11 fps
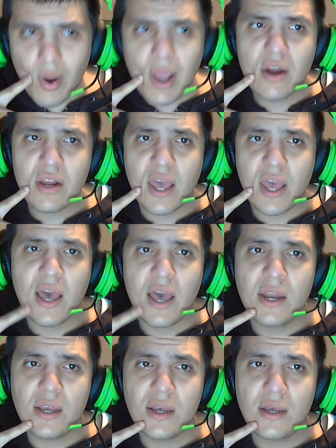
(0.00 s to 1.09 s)
I already had
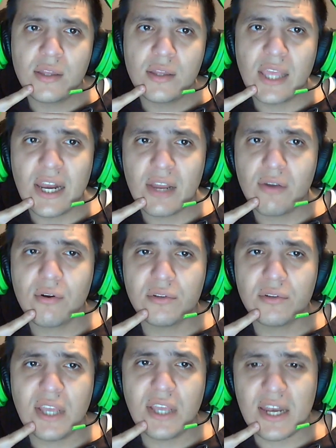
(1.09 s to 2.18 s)
the categorical
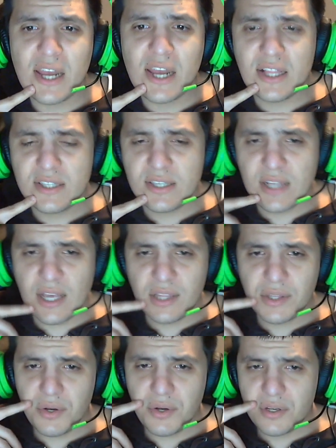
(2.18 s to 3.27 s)
data analysis
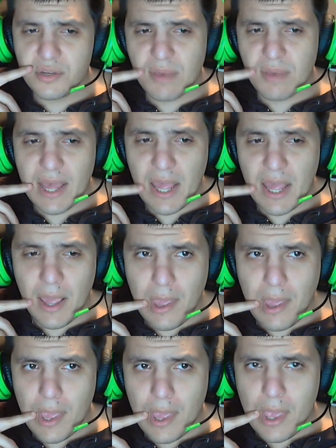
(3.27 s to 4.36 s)
downloaded to my
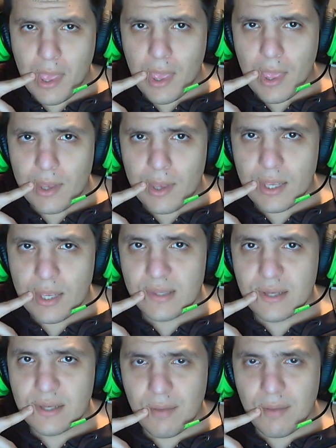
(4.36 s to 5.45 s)

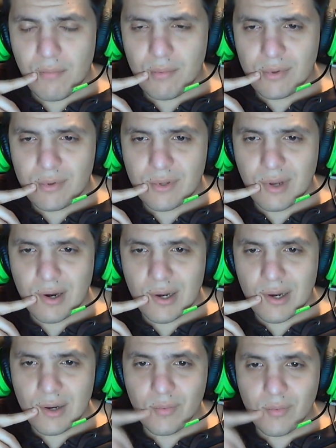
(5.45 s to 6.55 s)
desktop when we started.
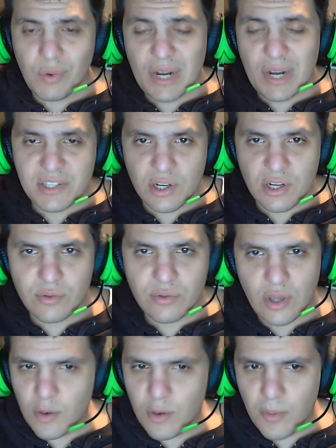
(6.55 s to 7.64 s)
When I started doing the
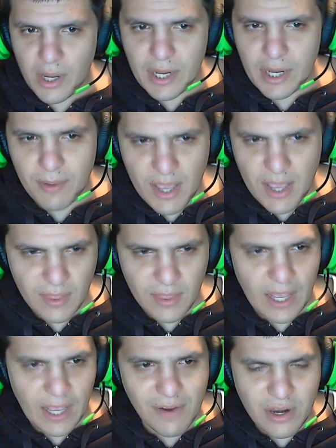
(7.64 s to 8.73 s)
homework, anyway. Like
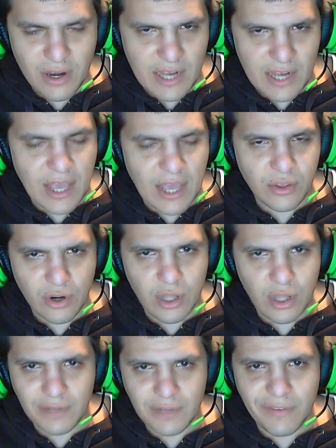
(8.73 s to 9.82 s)
I downloaded
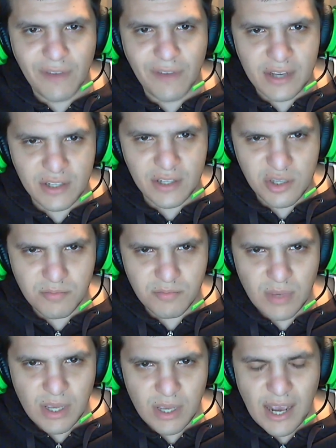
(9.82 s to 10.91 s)
all of the files
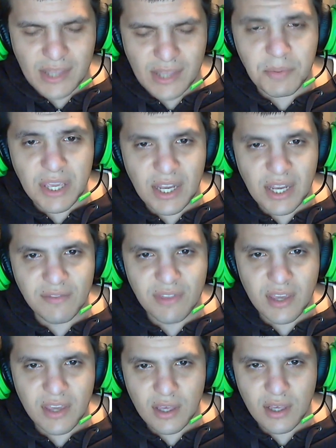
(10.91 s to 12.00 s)
at the beginning of the
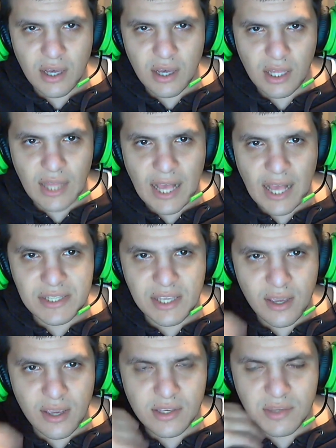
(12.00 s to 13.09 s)
class
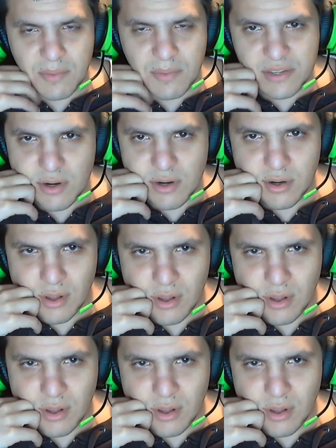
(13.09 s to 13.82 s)
semester.